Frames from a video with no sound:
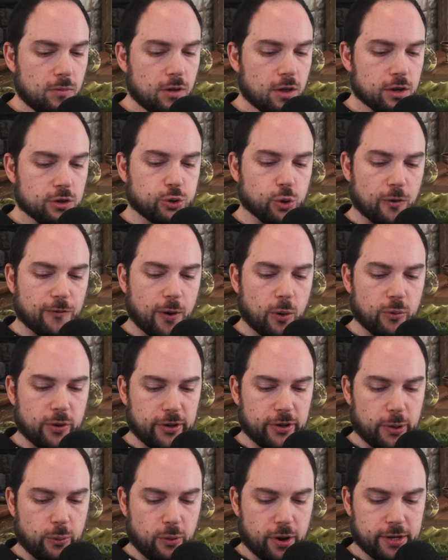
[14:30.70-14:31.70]
So if I
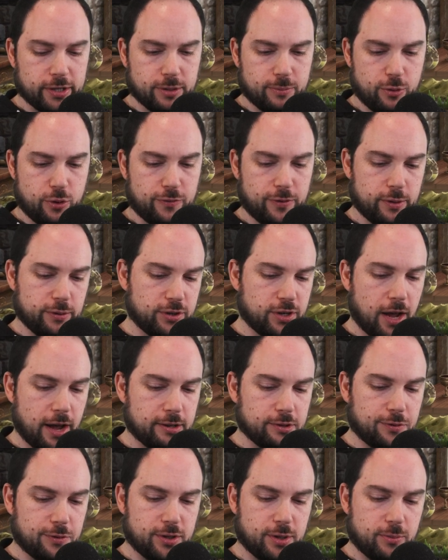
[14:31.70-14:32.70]
really wanted to move those
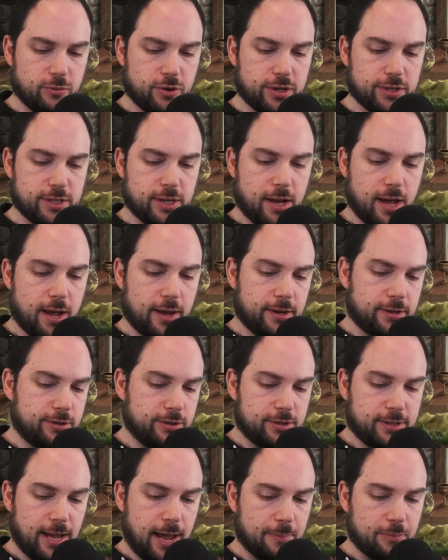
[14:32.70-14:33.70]
tiles for some reason, I could
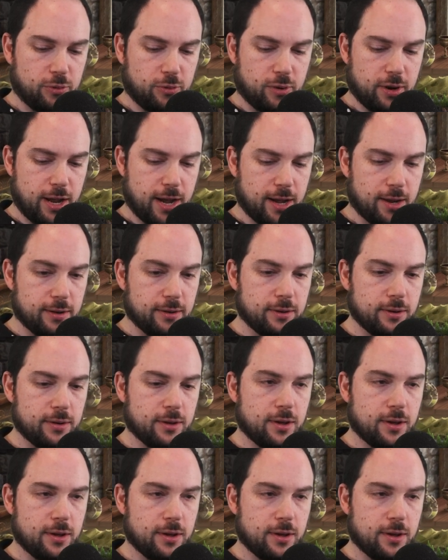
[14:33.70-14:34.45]
just tap the grenade